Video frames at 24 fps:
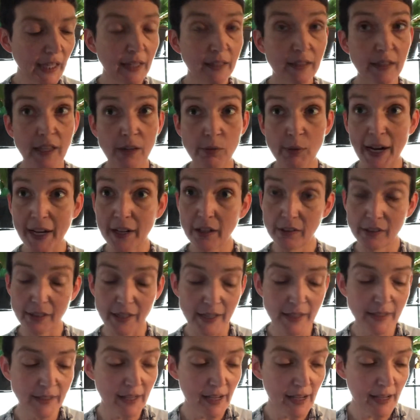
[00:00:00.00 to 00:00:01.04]
The regular
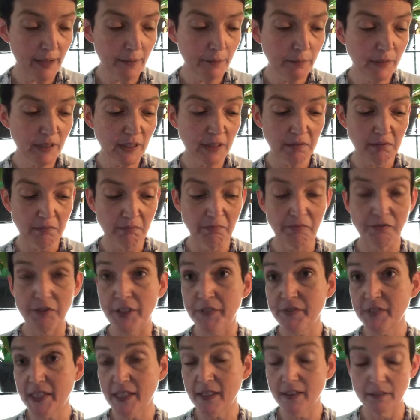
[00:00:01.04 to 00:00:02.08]
exams,
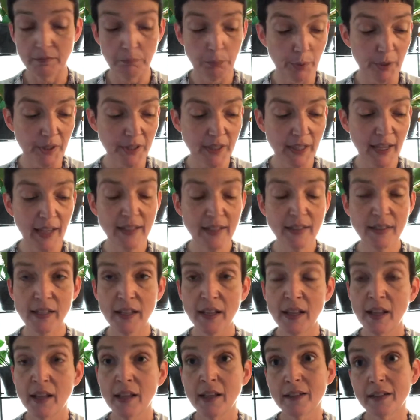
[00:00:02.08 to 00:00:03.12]
50%.
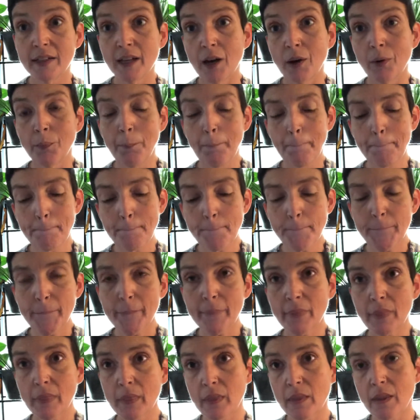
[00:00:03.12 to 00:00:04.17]
Now,
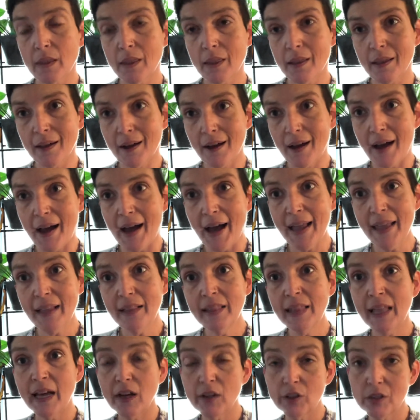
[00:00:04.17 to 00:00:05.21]
I
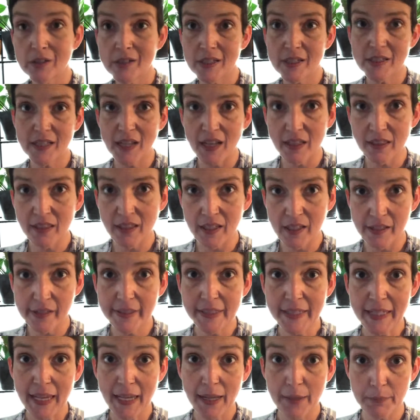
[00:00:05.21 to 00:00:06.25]
allow you to take the
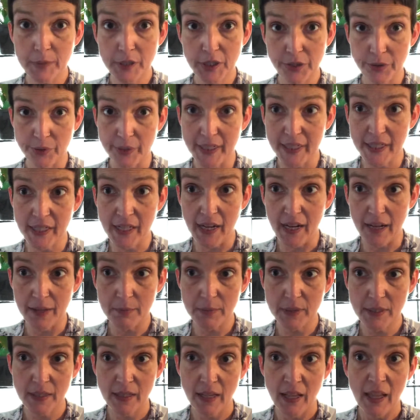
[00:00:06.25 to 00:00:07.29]
exams 3 times.
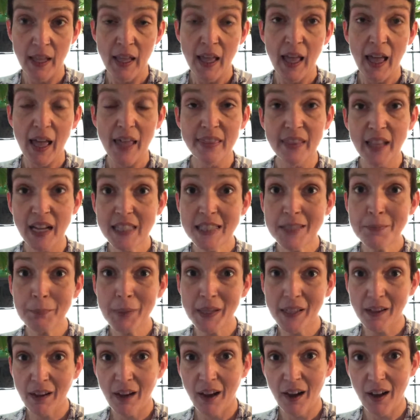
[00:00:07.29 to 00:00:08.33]
And that's
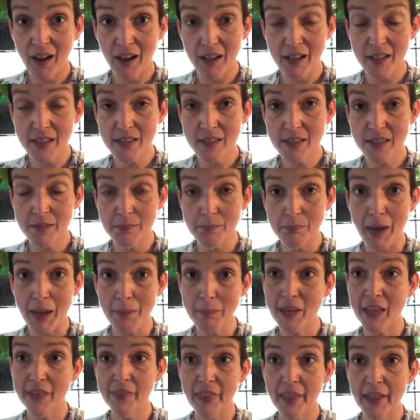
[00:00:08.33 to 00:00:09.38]
because my
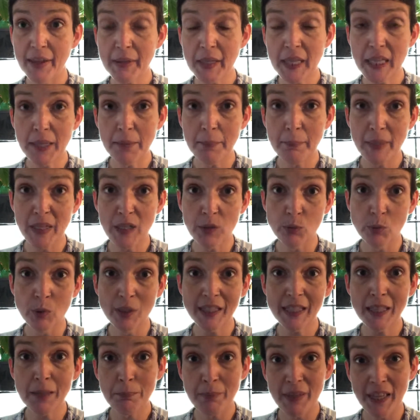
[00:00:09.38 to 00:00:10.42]
MathLog can be
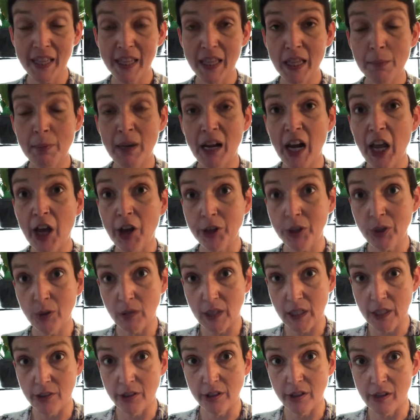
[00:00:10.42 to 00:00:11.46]
really picky about how you
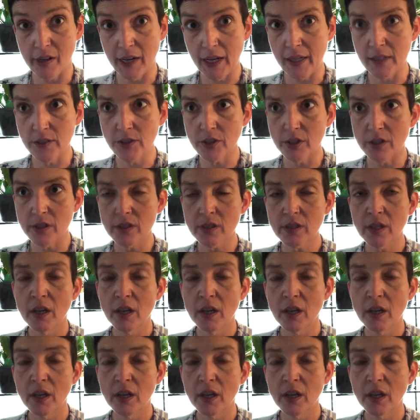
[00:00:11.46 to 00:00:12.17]
enter your answers.